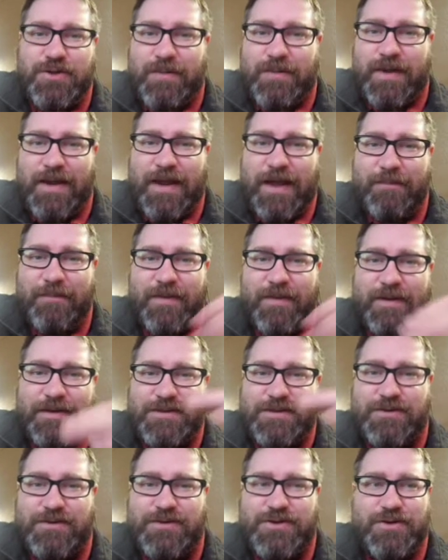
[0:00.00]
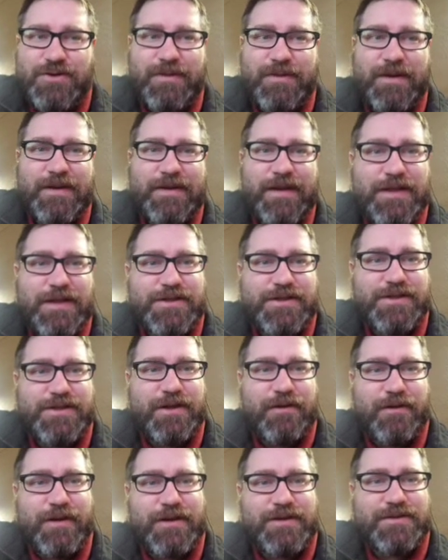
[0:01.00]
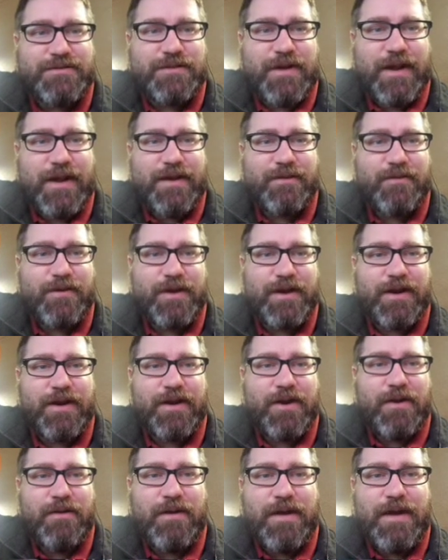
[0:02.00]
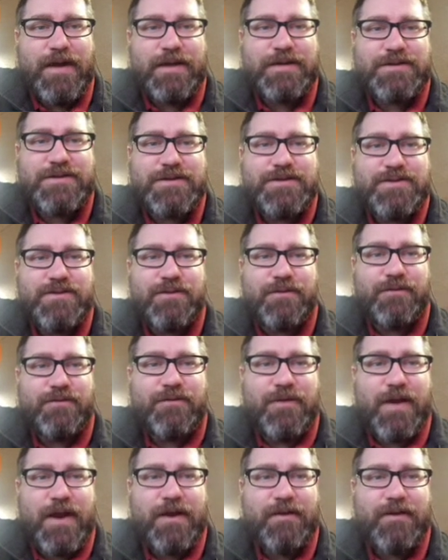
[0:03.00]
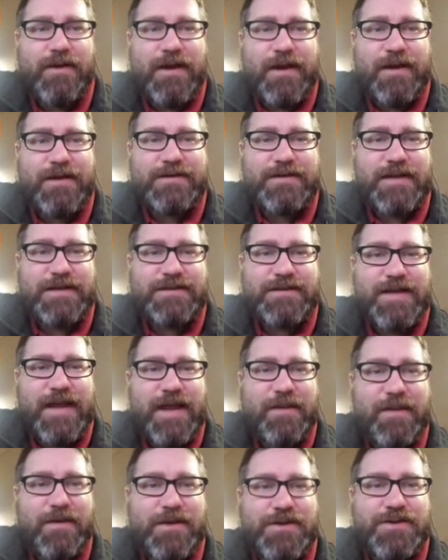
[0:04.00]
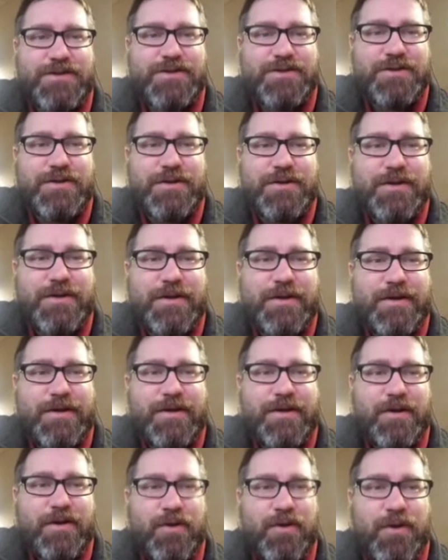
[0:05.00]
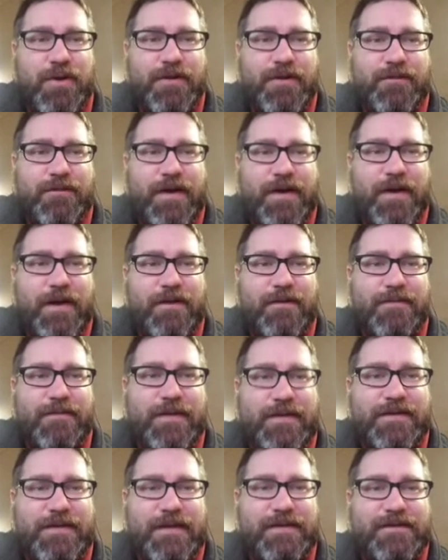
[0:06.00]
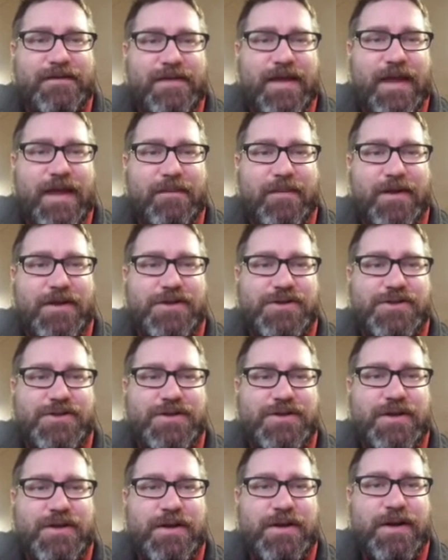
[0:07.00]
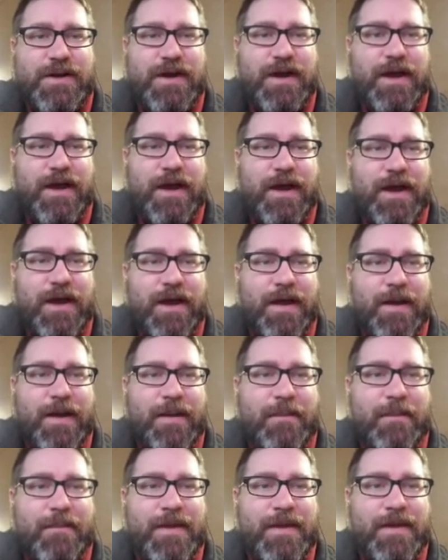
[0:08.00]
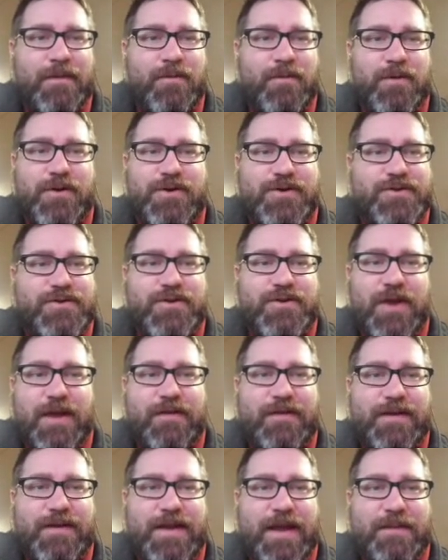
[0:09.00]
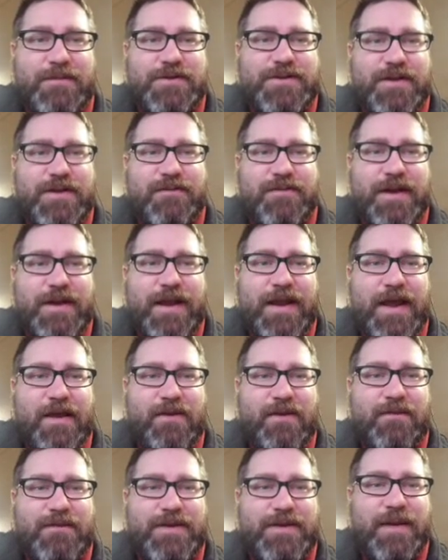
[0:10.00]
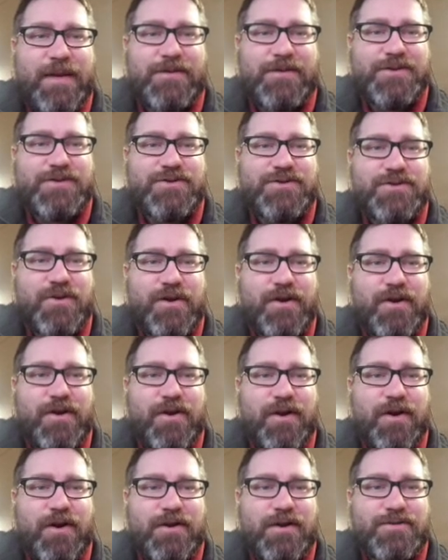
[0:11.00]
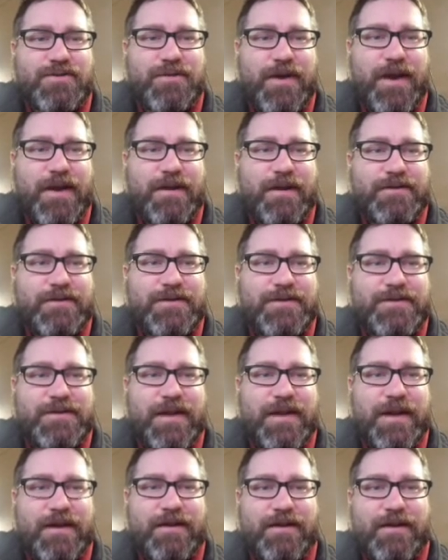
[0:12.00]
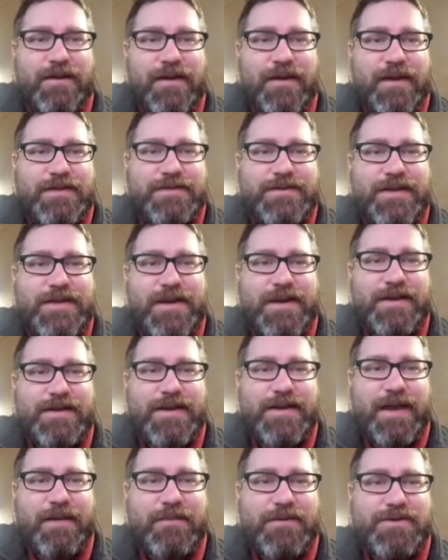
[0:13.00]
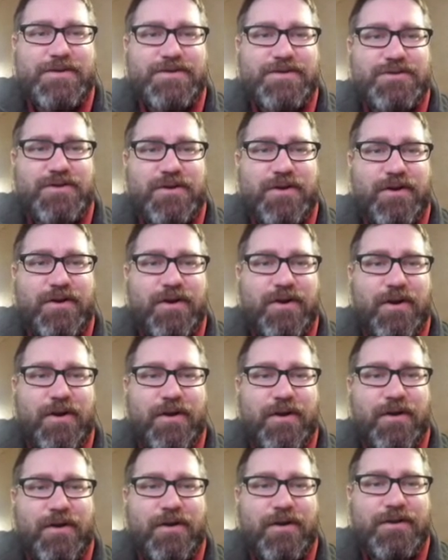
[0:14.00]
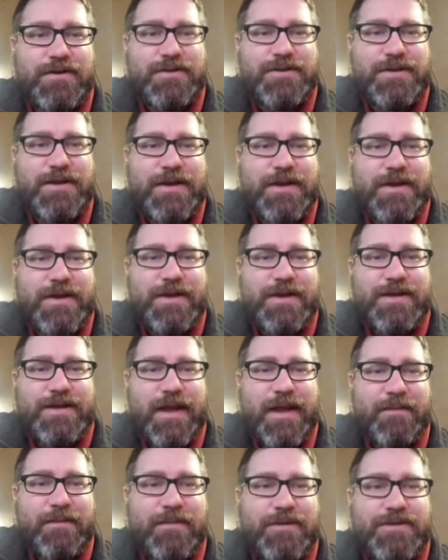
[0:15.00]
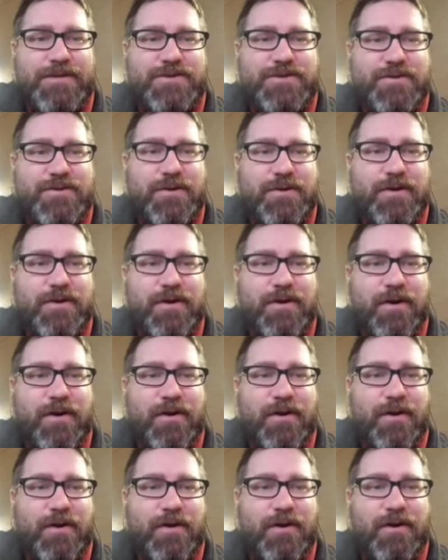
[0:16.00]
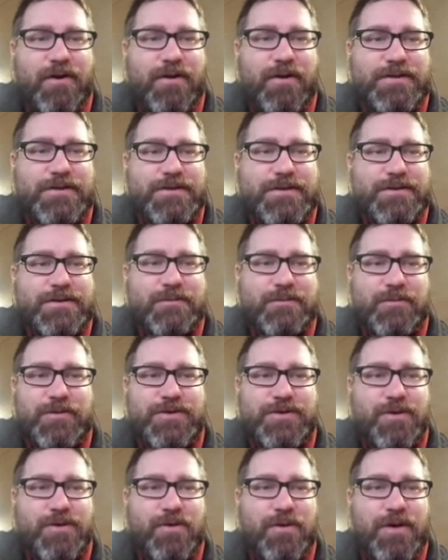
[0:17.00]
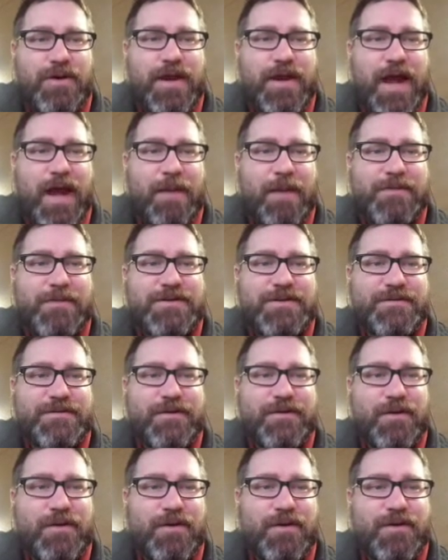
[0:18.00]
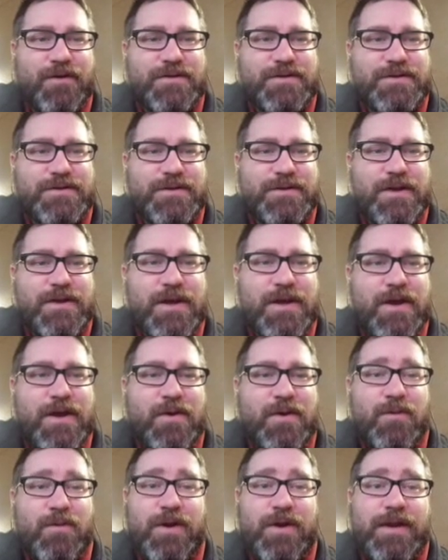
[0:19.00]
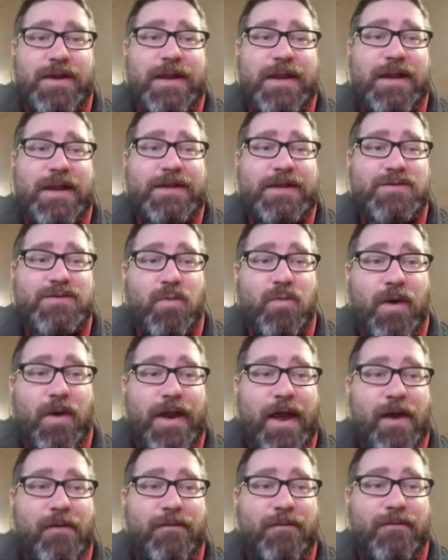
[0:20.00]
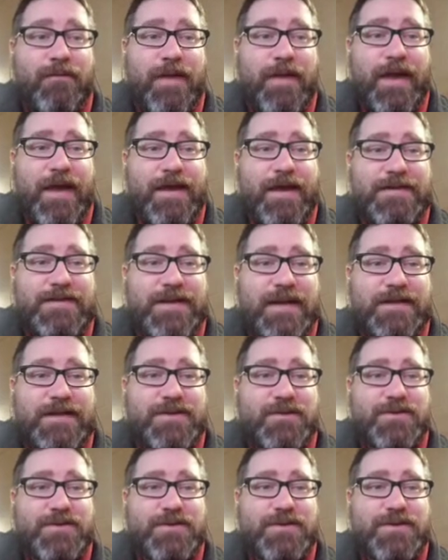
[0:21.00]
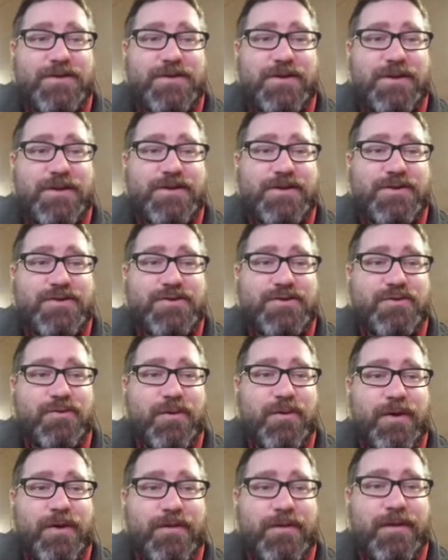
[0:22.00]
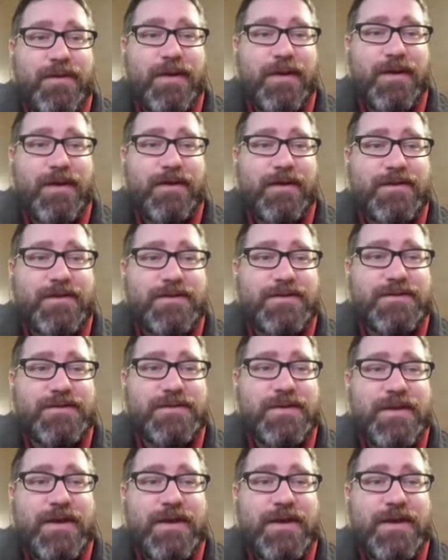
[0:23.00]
many epics or too many legendaries, right? We're going to go, let's just do a frag grenade because that's damage. Quickfire, that's damage. We're just taking the damage stuff right now. Damage and drawing cards, right? Just like I said, damage and drawing cards. Damage and drawing cards. We're just going commons first. We're going to need at least one outflank because that's always good to destroy things.